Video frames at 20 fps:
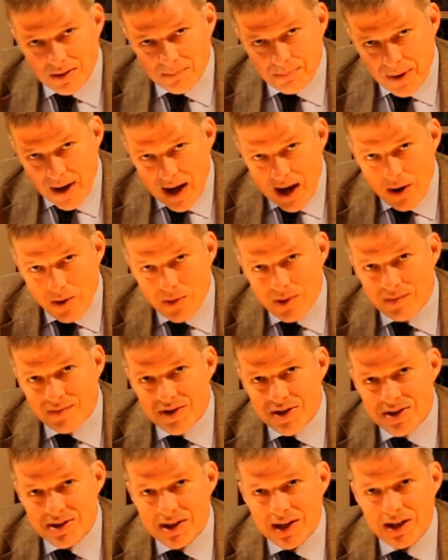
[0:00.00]
power of the
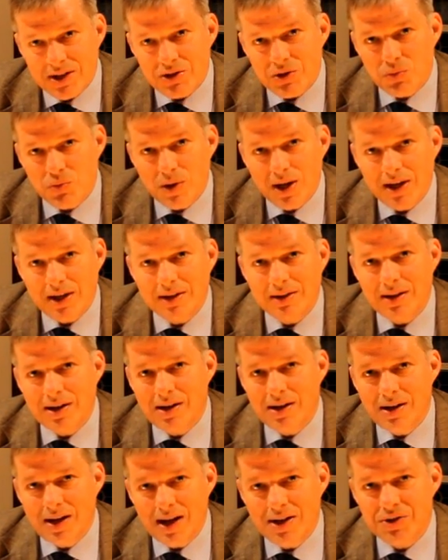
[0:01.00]
state to regulate
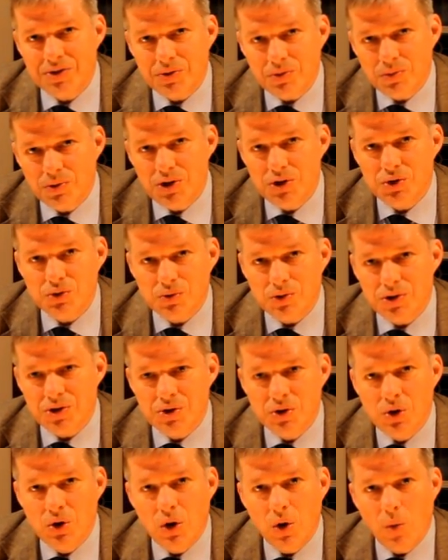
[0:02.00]
a natural
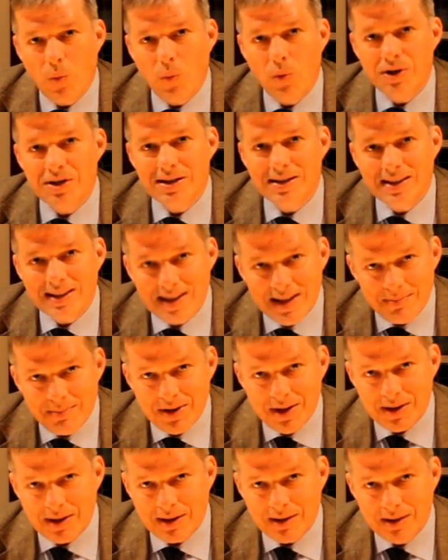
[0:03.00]
resource was
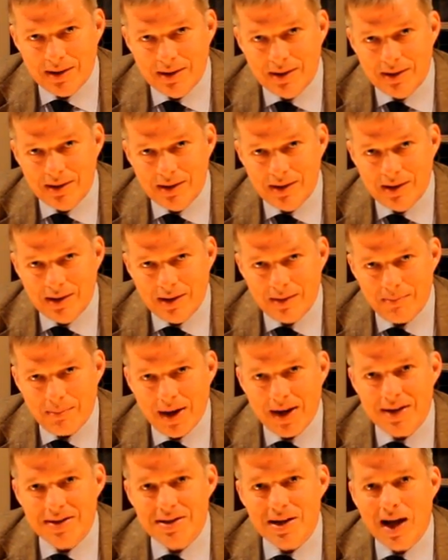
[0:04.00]
limited
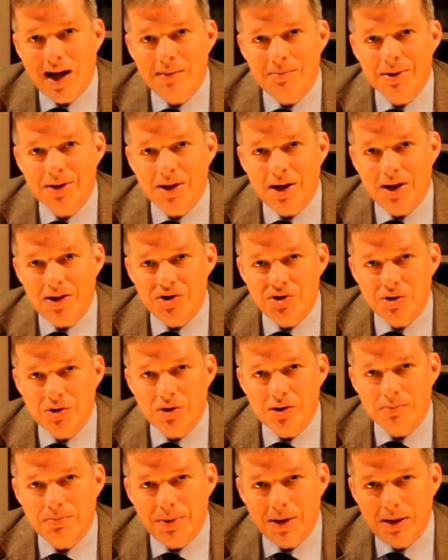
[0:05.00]
by its obligation to
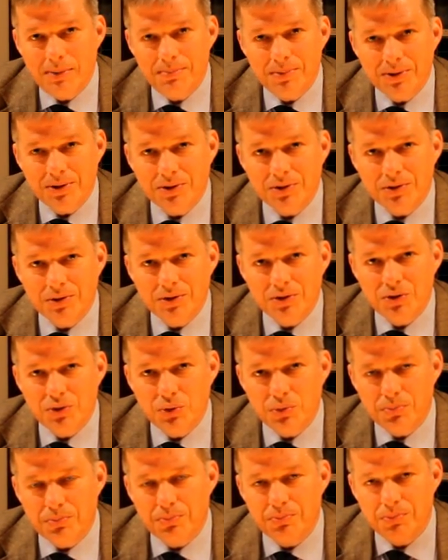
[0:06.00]
the people
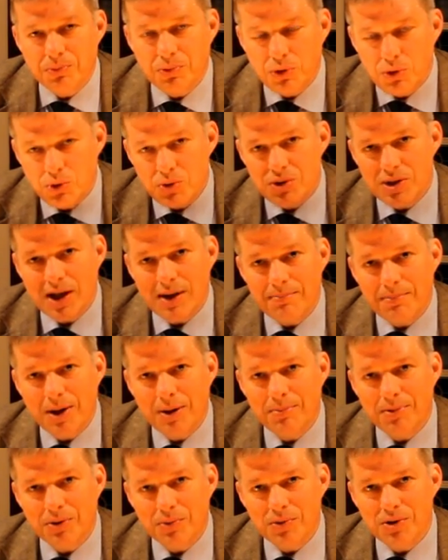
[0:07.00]
to use that
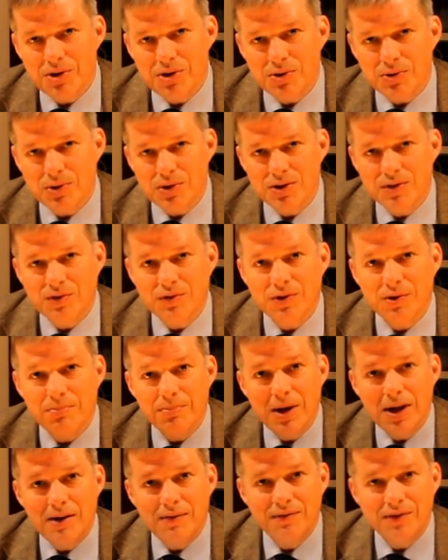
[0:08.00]
public resource for the
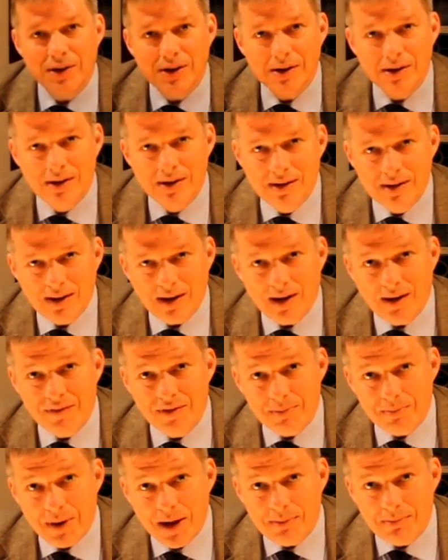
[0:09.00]
benefit of
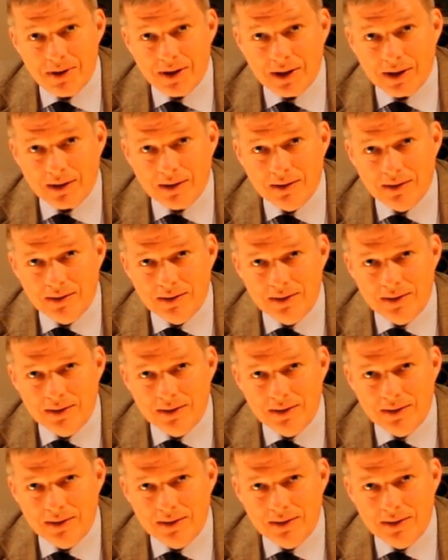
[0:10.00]
the public.